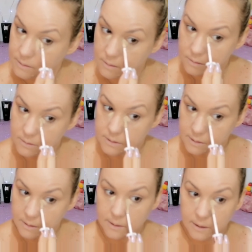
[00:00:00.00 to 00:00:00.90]

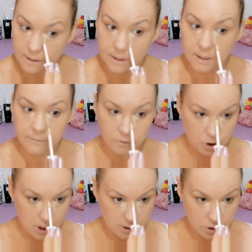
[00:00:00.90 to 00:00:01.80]
because I can kind of
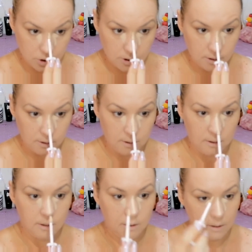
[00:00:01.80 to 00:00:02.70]
judge
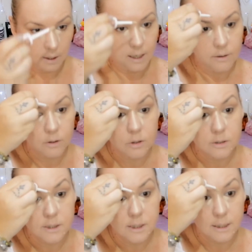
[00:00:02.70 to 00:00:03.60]
how the
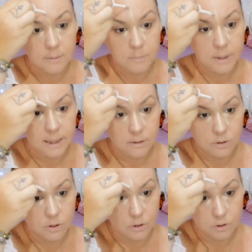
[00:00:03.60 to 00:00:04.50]
concealer
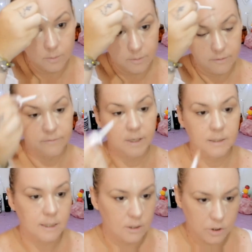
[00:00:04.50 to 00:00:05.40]
blends on top of the
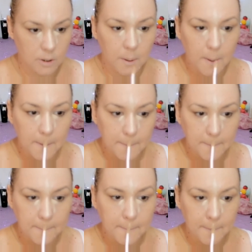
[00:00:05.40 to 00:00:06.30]
foundation,
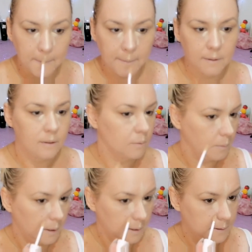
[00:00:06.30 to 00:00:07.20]

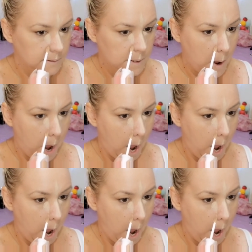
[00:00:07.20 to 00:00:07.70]
whether it's